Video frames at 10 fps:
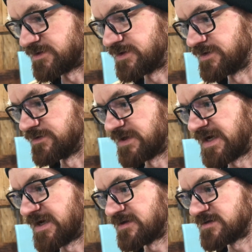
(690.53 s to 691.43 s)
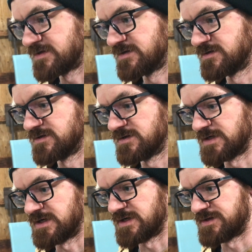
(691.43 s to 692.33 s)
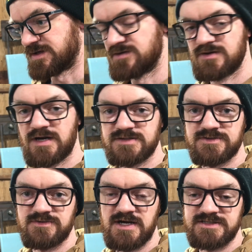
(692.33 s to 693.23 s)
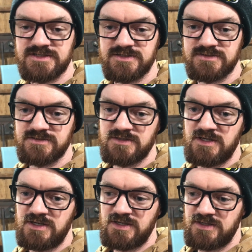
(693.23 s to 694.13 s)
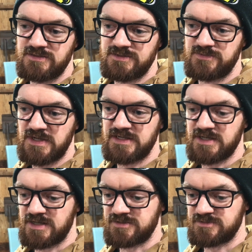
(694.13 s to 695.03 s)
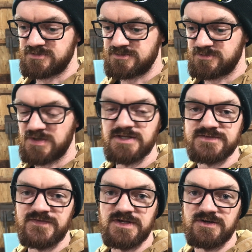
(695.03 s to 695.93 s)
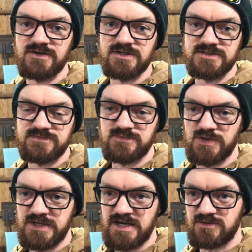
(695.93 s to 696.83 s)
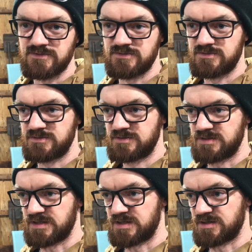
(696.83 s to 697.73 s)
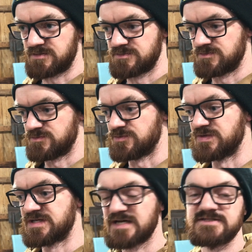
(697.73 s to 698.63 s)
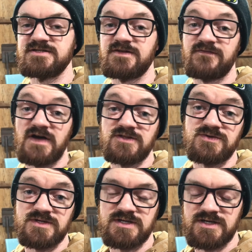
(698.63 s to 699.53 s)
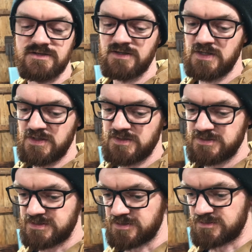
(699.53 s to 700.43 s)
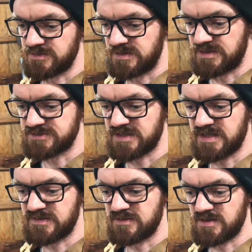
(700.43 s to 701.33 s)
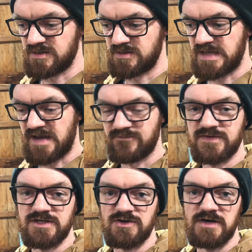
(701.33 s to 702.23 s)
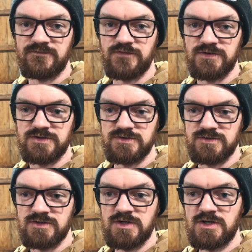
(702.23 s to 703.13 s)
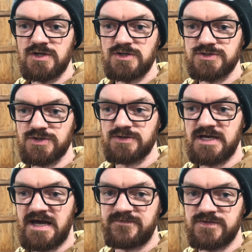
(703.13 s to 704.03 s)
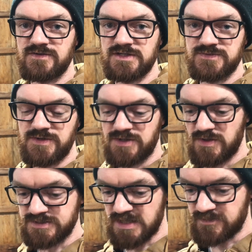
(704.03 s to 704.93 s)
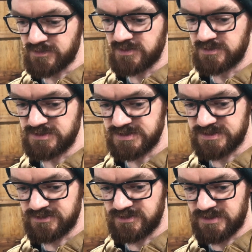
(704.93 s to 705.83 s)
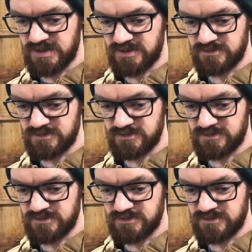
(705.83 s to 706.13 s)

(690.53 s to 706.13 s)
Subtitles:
do that. Thank you guys for watching. Depending on when this video gets put out, we'll be testing the following day. So I'll try to have that video up for you shortly after this one goes up, just so you're not